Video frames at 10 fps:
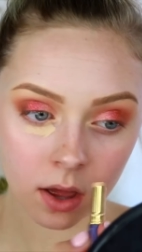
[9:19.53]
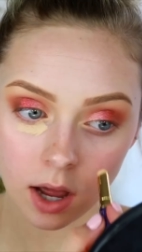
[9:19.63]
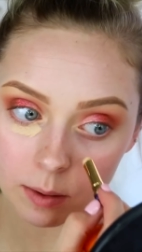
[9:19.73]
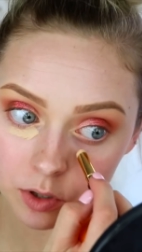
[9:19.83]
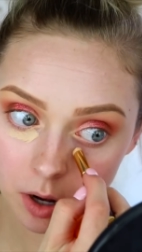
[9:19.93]

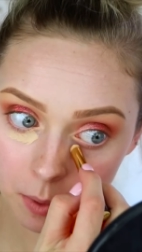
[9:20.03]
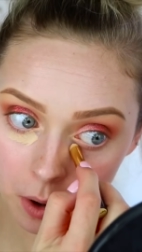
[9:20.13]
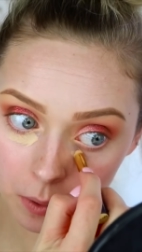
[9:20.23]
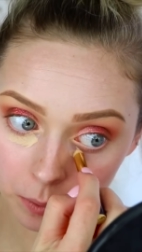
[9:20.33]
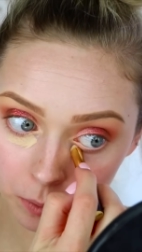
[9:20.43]
I'm just going to
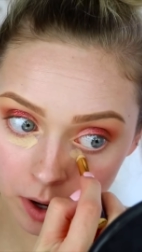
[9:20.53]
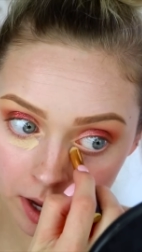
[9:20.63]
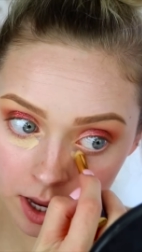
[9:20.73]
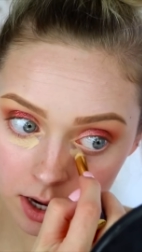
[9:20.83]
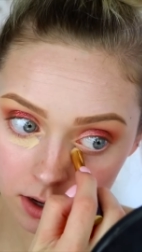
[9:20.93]
put it
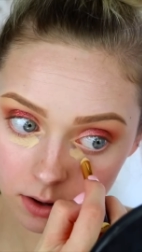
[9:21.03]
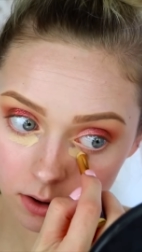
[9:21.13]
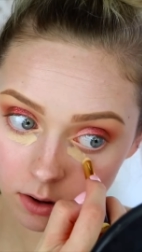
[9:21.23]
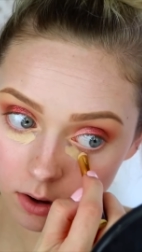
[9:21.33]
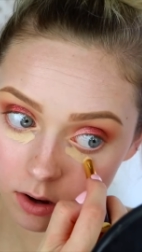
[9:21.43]
right
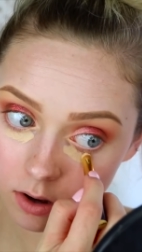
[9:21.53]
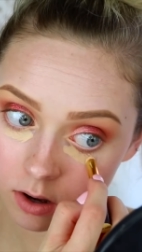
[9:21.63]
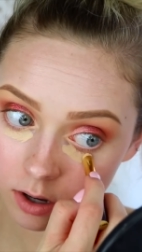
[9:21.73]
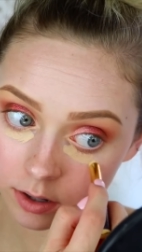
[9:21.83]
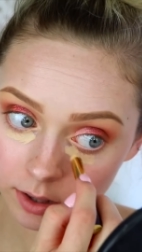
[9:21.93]

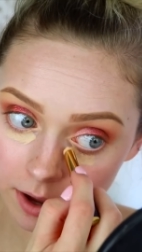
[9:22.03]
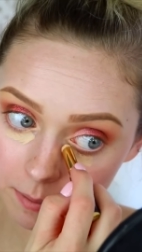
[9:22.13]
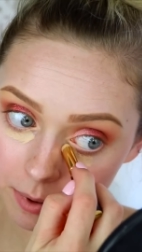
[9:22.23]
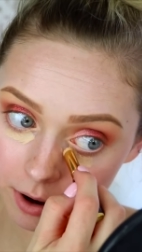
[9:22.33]
on that